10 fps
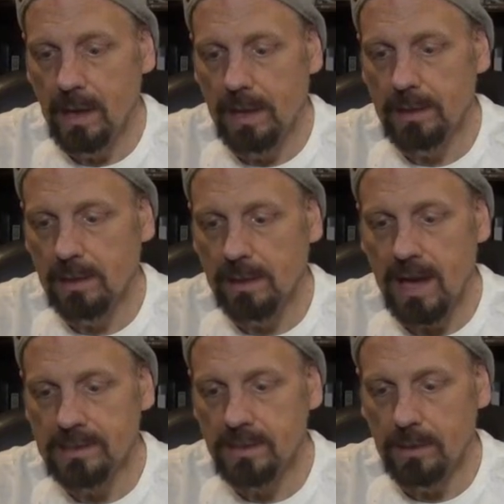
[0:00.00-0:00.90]
and it'll
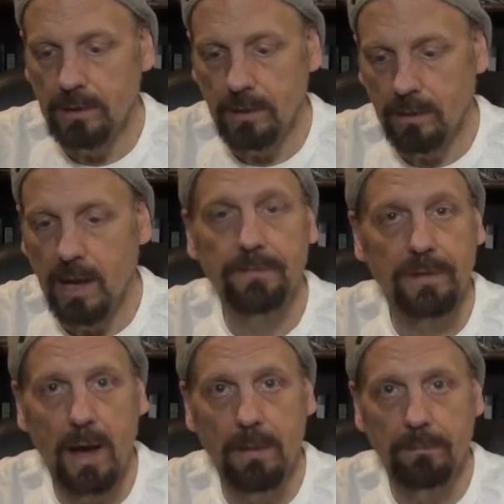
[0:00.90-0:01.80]
last your
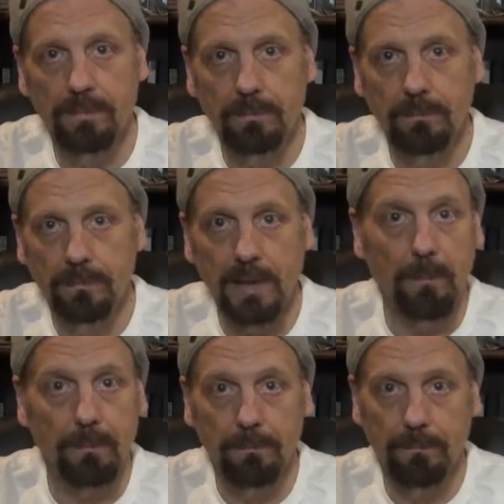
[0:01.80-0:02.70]
lifetime.
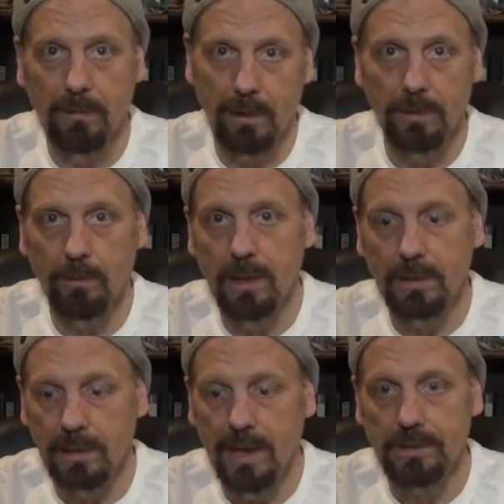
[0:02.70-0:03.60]
Well, you want
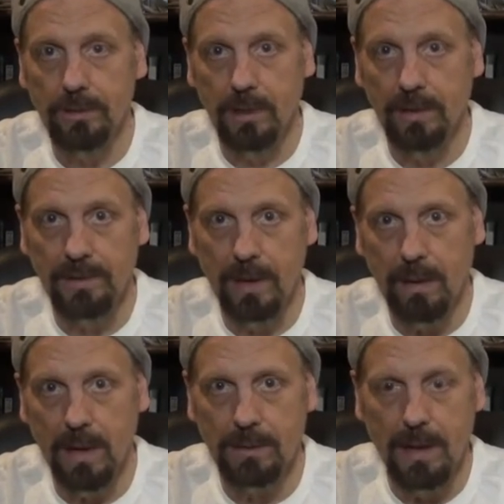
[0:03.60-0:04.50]
it to last your lifetime,
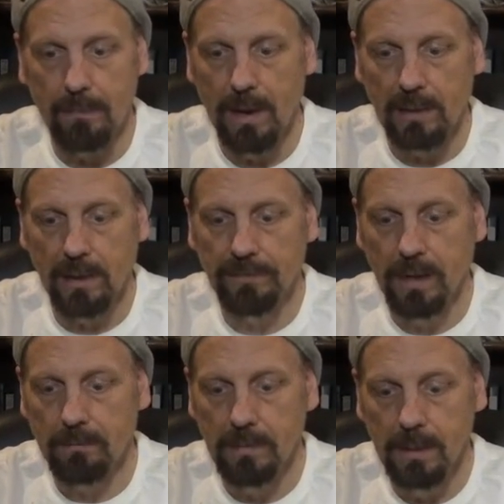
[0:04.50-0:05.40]
not my
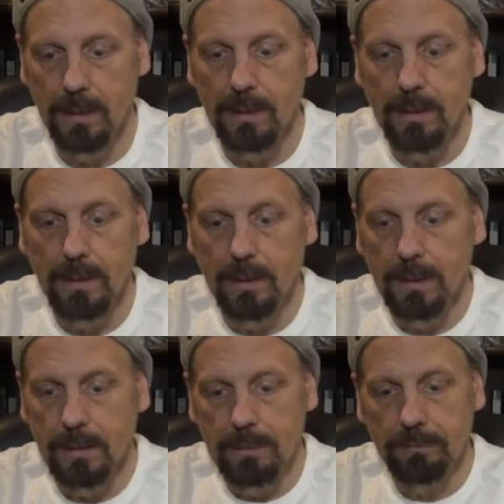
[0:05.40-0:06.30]
lifetime.
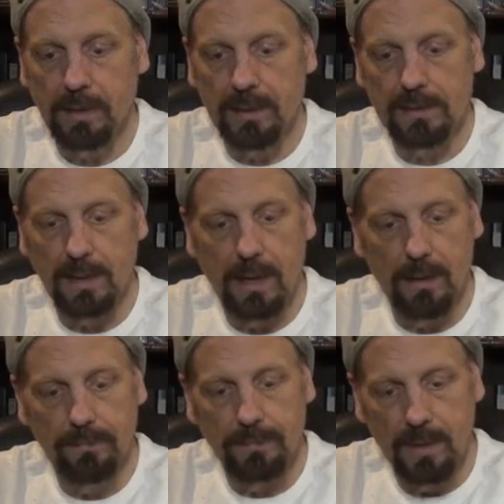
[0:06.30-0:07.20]
But
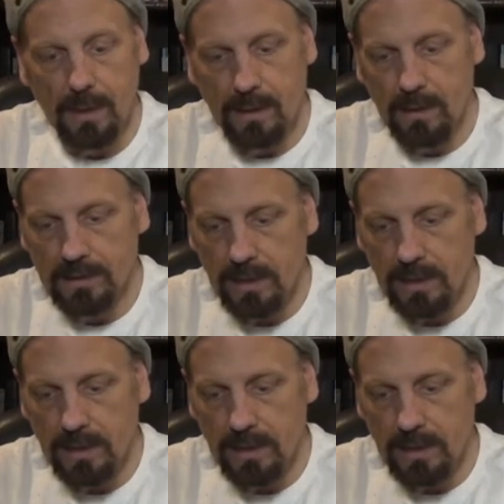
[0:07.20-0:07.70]
here's